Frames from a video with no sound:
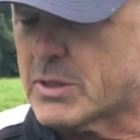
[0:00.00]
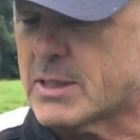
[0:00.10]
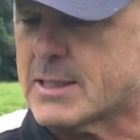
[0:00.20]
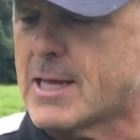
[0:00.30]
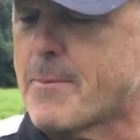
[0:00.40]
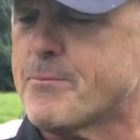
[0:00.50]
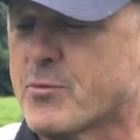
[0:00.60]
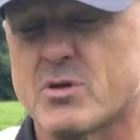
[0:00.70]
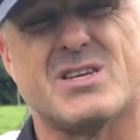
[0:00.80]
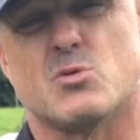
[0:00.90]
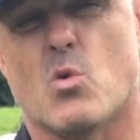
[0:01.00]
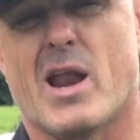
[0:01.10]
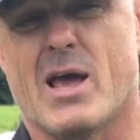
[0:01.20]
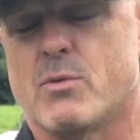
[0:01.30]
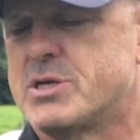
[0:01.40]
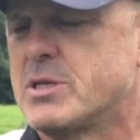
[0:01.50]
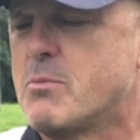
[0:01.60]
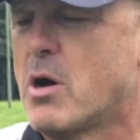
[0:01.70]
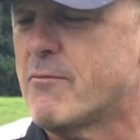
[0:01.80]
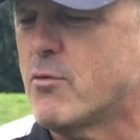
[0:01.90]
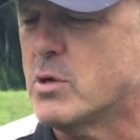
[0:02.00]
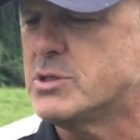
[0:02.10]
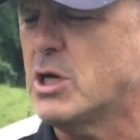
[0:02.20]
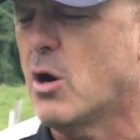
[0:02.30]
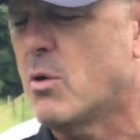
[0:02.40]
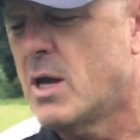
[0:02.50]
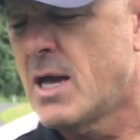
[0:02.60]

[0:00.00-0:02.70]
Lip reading: like that, which is what I originally bought it for. So